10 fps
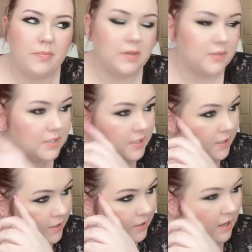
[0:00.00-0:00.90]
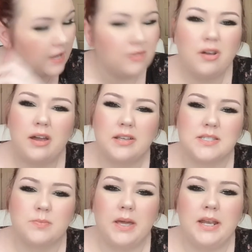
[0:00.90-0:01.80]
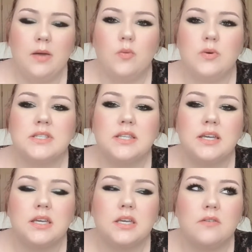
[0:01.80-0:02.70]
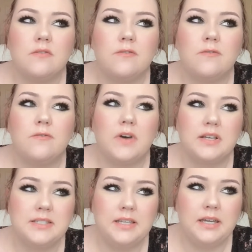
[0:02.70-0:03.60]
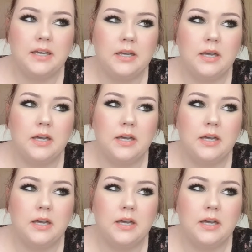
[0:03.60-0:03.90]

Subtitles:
I don't know how to explain it. It wasn't, like, fuzzy.